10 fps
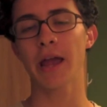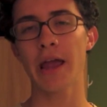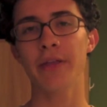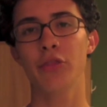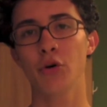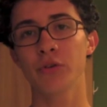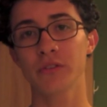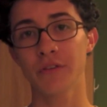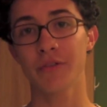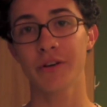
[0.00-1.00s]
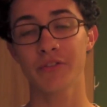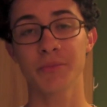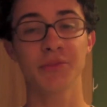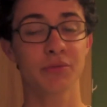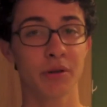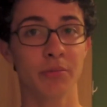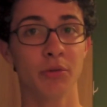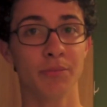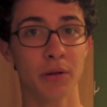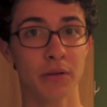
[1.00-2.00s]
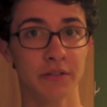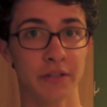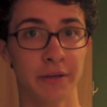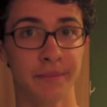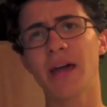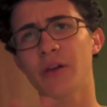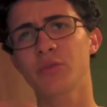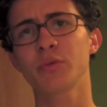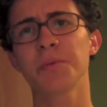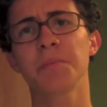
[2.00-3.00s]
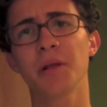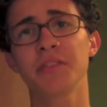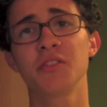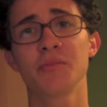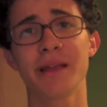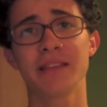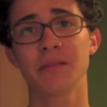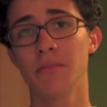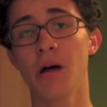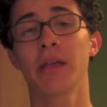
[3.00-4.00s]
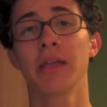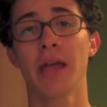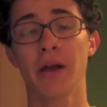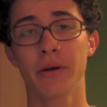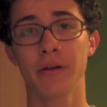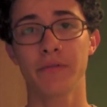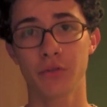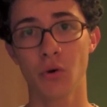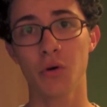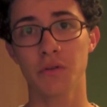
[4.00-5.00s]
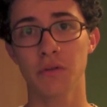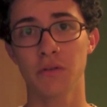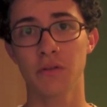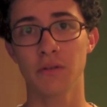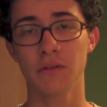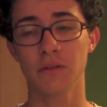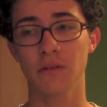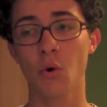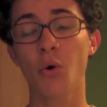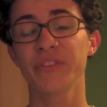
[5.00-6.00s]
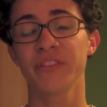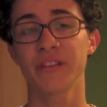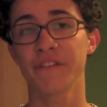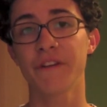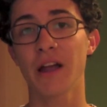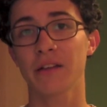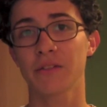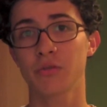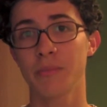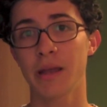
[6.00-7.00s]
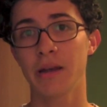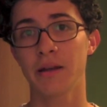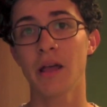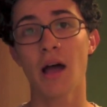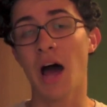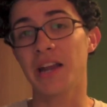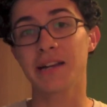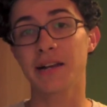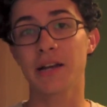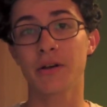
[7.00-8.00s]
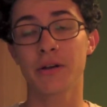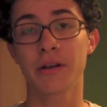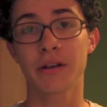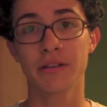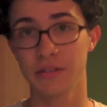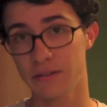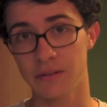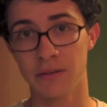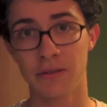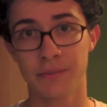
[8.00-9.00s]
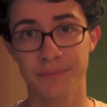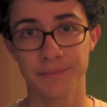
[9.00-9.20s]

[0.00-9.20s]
to aid those suffering from cerebral palsy. Now, cerebral palsy remains a murky area for doctors since its causes and effects remain unclear and inconsistent.